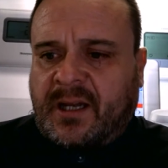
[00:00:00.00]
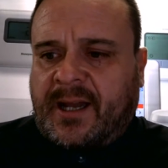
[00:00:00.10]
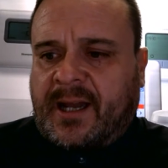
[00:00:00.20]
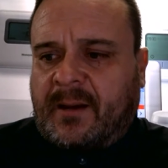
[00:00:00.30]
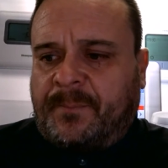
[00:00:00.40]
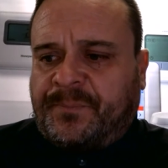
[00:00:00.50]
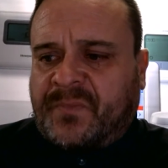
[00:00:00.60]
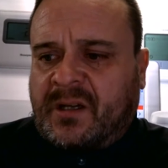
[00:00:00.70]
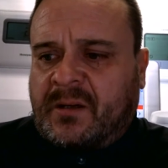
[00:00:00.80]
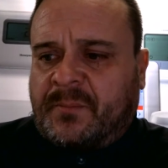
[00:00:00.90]
Um,
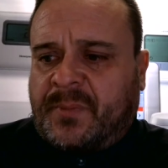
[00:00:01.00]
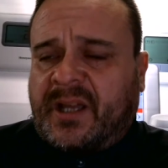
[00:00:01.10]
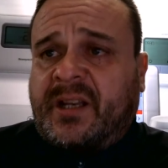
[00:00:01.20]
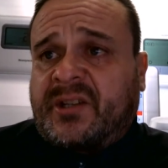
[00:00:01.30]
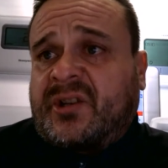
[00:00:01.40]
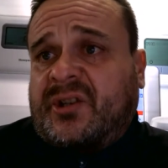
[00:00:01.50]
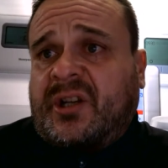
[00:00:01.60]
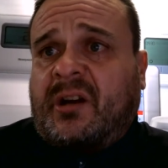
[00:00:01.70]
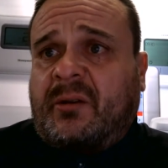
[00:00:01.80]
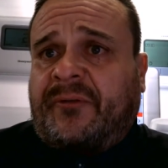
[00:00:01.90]
but in essence,
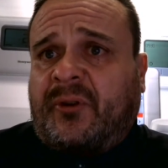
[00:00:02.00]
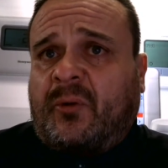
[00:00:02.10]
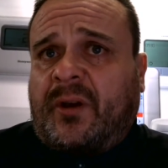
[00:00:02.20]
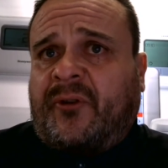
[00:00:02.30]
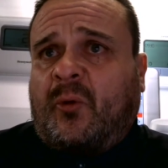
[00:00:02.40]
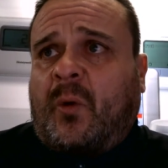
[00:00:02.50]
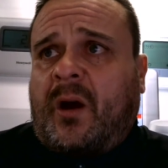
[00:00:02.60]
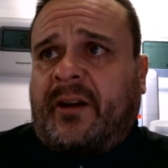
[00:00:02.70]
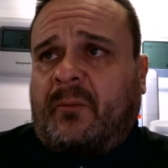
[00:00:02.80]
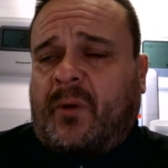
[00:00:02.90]
you know, if you're if you're
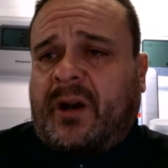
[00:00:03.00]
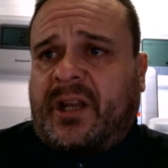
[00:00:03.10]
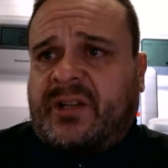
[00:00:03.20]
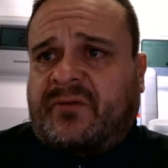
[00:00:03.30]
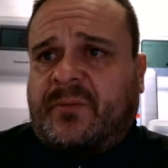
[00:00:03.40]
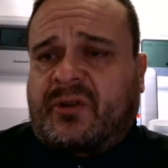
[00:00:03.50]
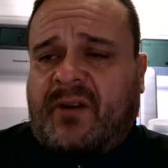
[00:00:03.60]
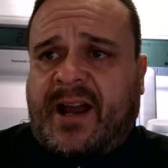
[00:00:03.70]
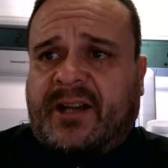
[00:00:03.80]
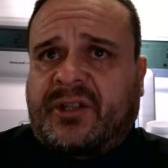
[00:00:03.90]
wiring up one of these from
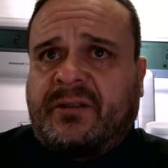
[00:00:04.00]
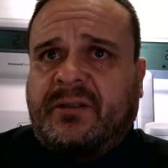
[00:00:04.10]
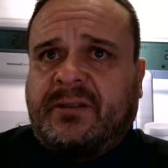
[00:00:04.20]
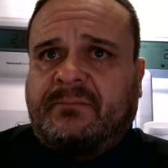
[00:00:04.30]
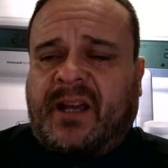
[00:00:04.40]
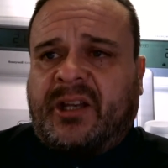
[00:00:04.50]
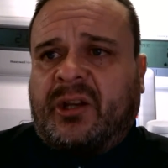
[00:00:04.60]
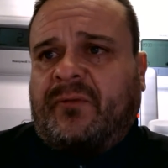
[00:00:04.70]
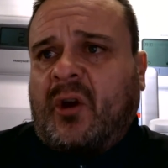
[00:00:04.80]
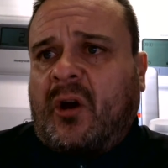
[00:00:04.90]
scratch and
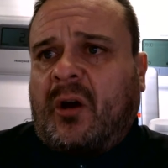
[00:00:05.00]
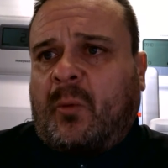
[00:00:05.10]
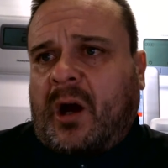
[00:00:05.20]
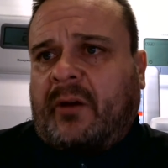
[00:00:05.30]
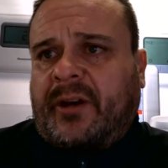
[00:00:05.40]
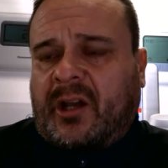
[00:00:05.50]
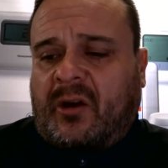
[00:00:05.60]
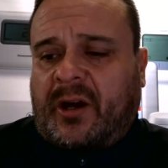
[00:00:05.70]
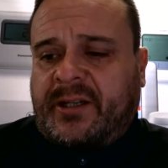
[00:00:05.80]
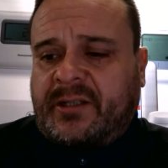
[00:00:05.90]
you've got a wiring
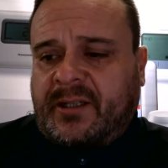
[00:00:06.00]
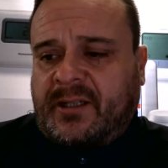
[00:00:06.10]
guide,